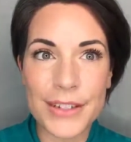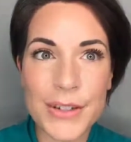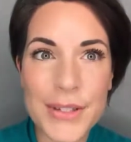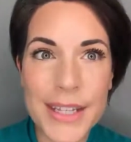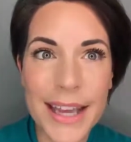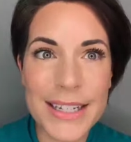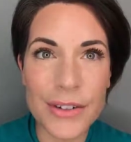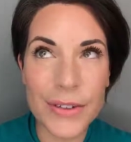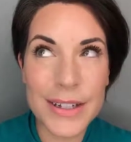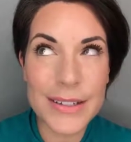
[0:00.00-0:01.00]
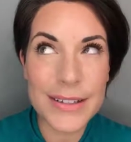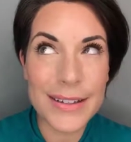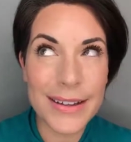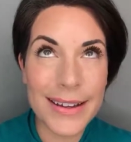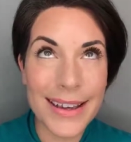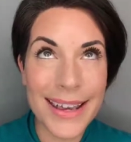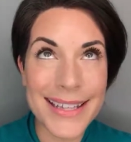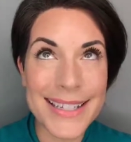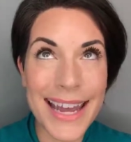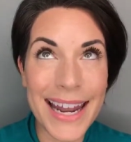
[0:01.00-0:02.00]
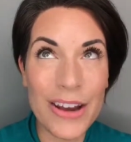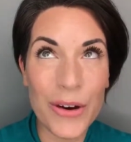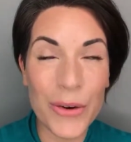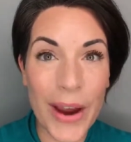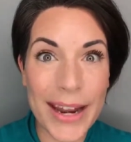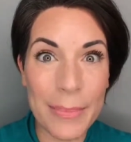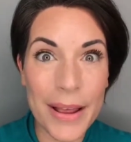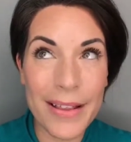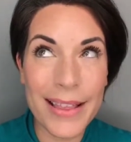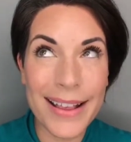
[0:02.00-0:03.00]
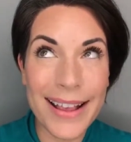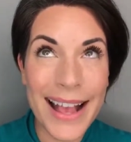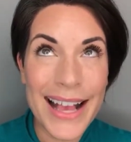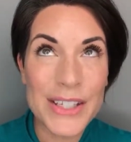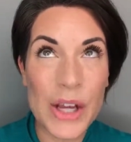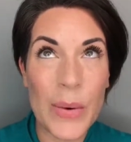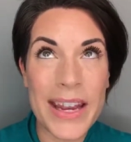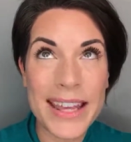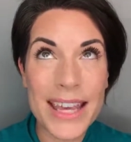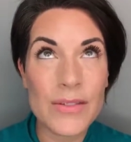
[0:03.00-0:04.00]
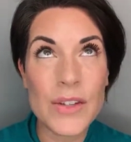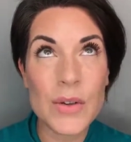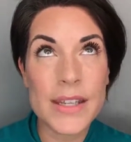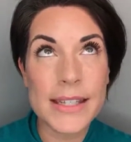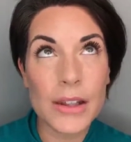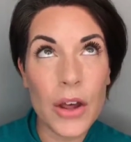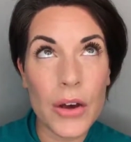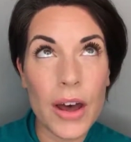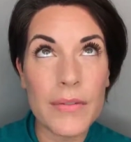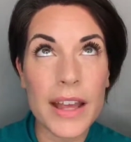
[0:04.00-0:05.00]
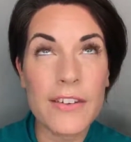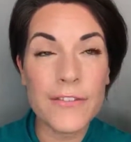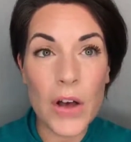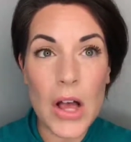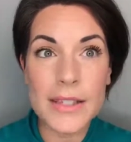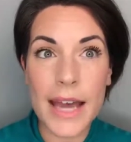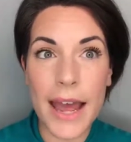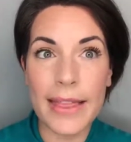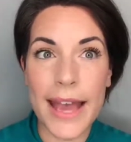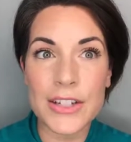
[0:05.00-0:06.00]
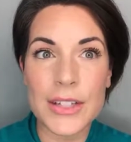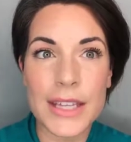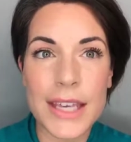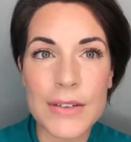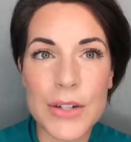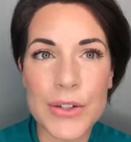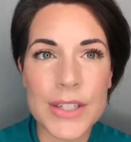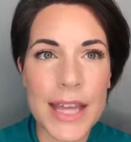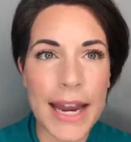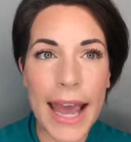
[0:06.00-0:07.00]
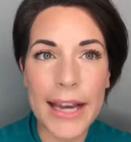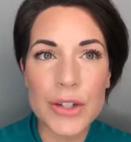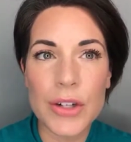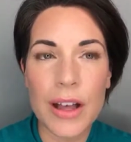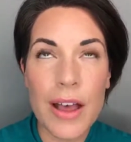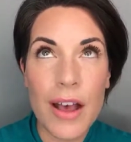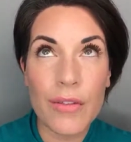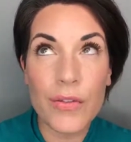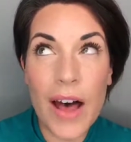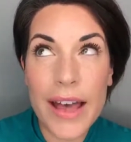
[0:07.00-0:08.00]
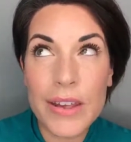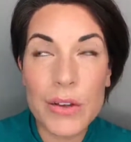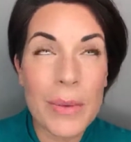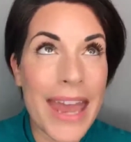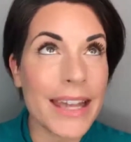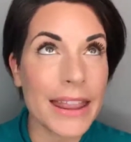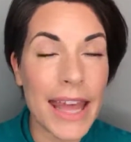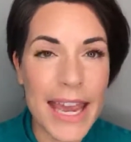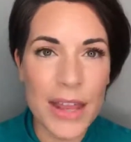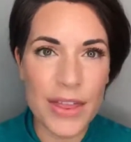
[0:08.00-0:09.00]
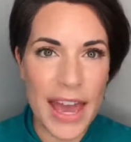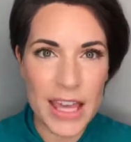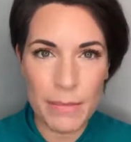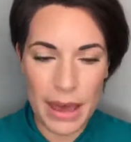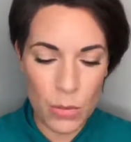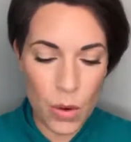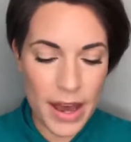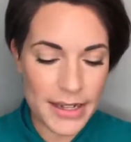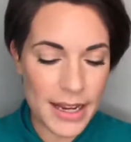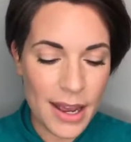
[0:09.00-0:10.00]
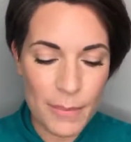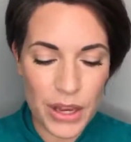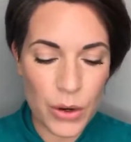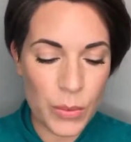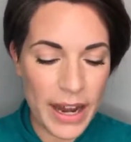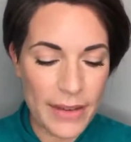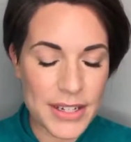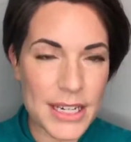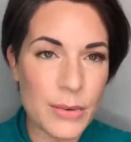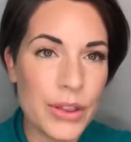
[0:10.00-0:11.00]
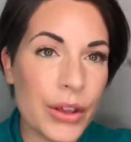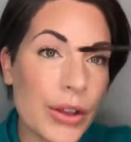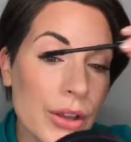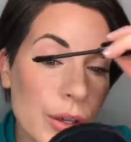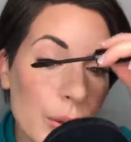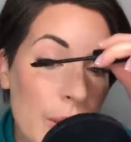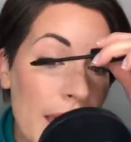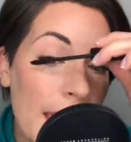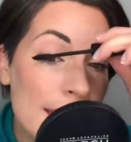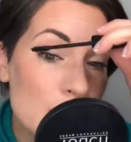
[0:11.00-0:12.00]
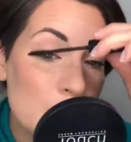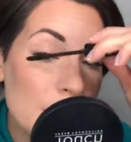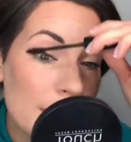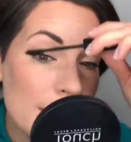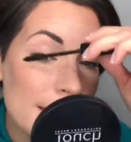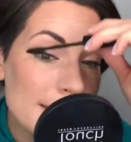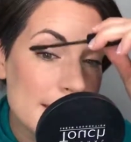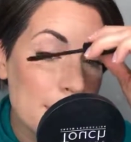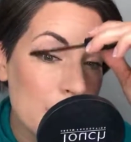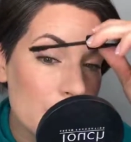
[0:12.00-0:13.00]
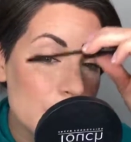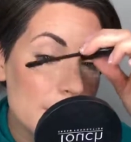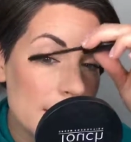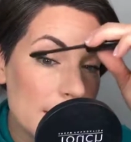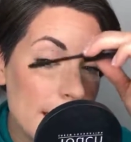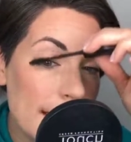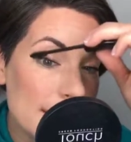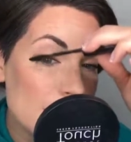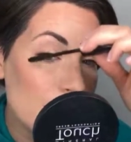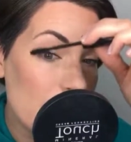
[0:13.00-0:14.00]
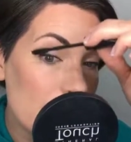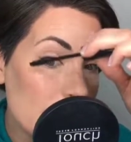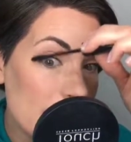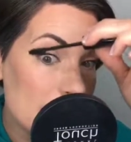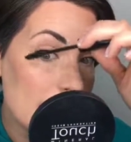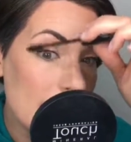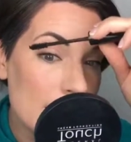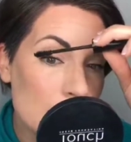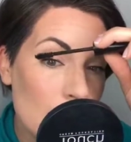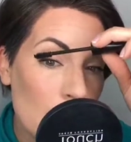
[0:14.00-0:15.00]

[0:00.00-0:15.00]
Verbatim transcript: Do you see that difference? Isn't that incredible? So it gives you this look of like false eyelashes. It gives you just that extra volume and length that you might want, but you don't want to have to deal with the glue. And it's really that simple. Just a nice featherlight touch